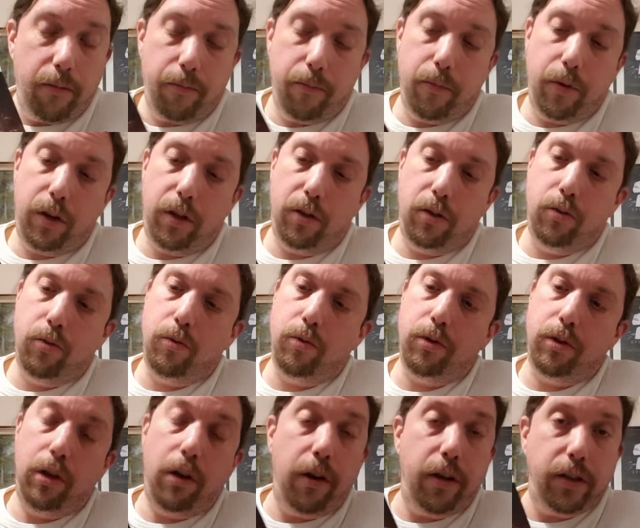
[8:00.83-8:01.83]
which is of course
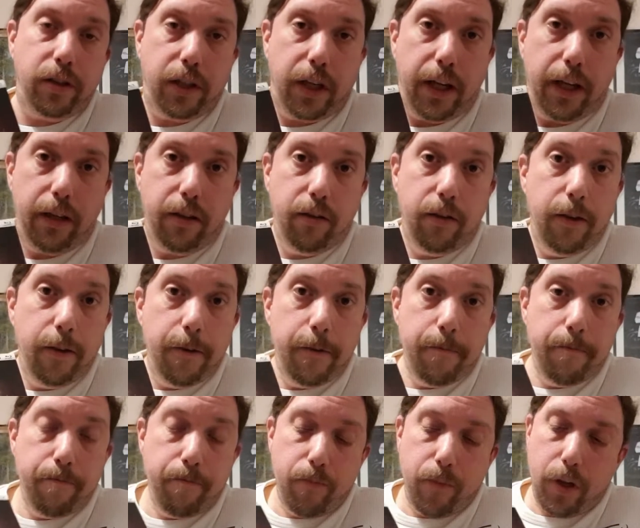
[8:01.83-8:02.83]
Lionsgate,
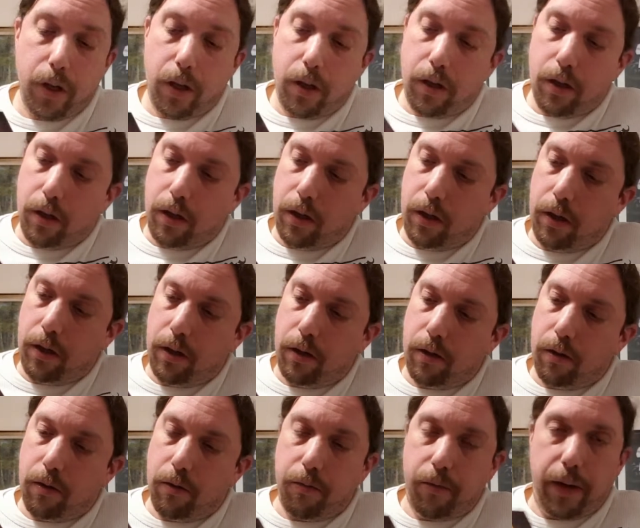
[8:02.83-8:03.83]

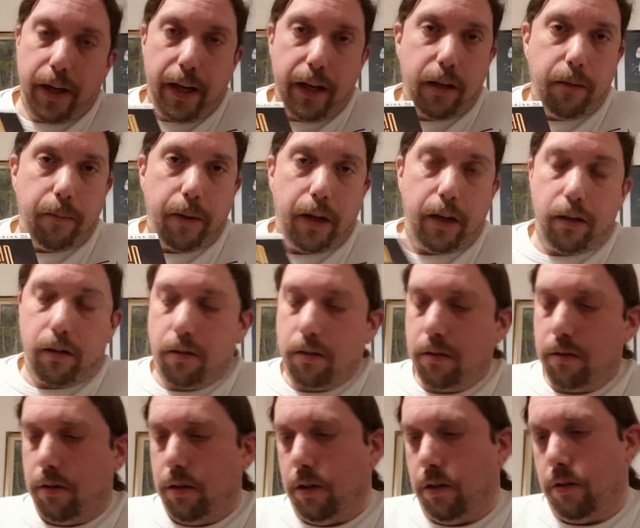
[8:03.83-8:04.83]
of Candyman.
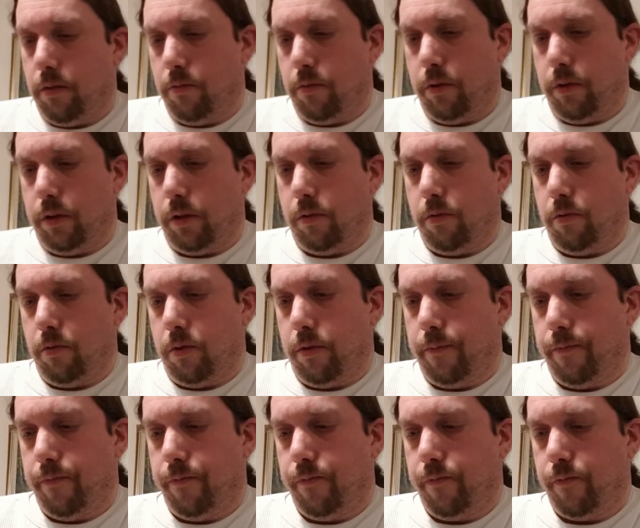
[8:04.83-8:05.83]
What is it called?
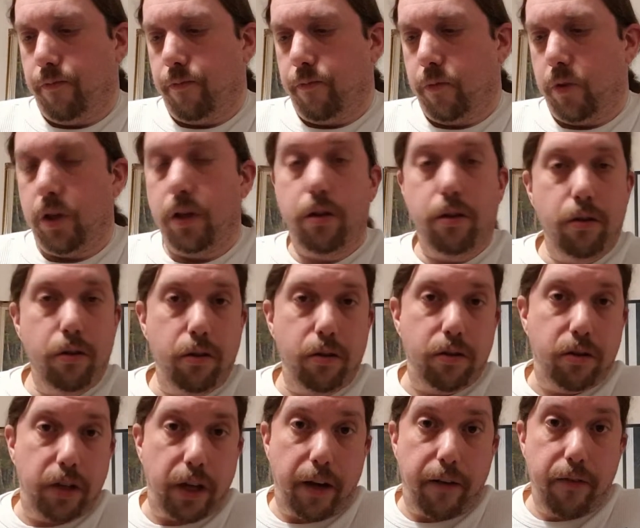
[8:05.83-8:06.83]

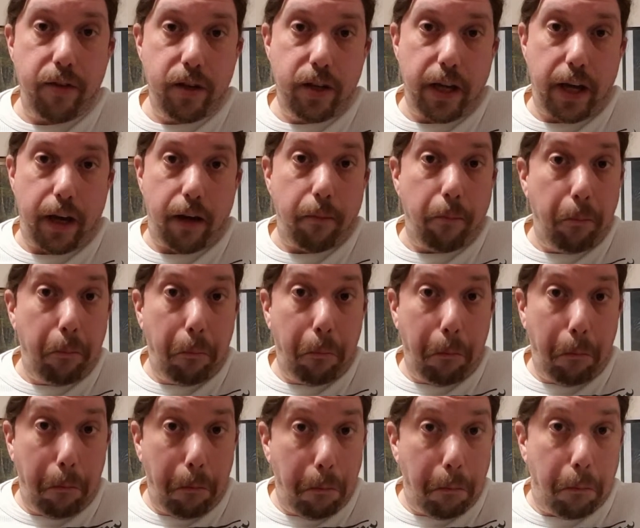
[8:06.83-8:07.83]
Day of the Dead.
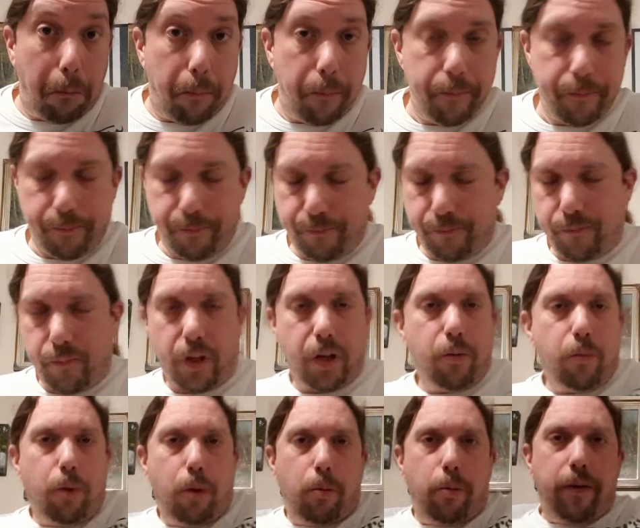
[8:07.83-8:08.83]

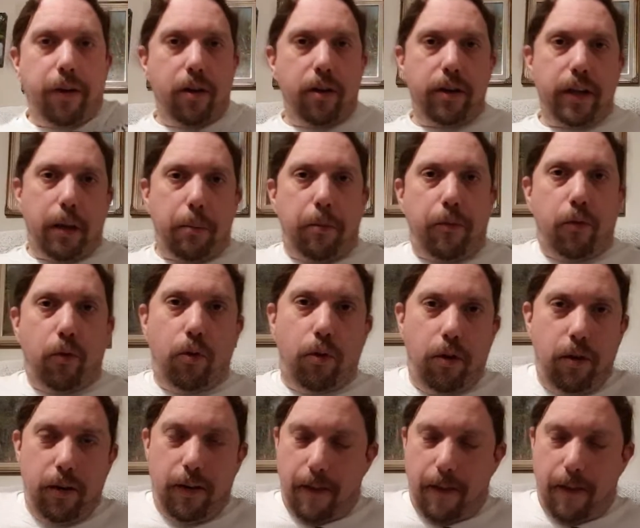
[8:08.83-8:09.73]
Where have we heard that before?